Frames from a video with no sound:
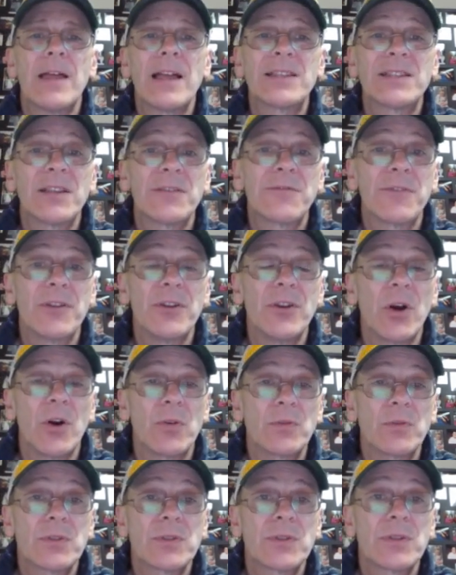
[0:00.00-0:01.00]
that's it for the
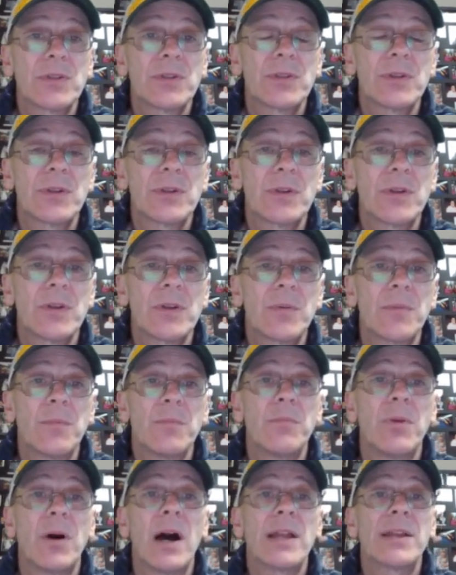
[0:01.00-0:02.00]
notes.
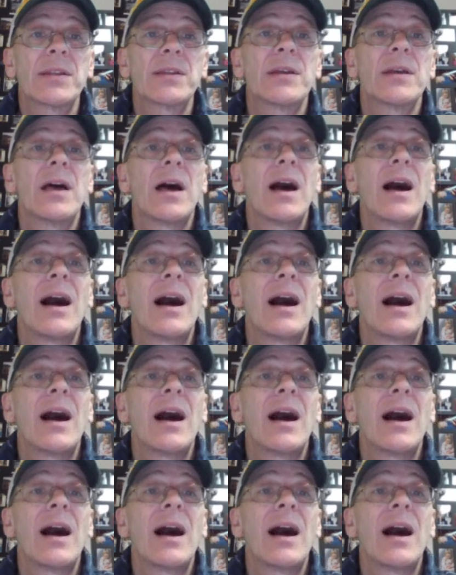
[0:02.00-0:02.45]
But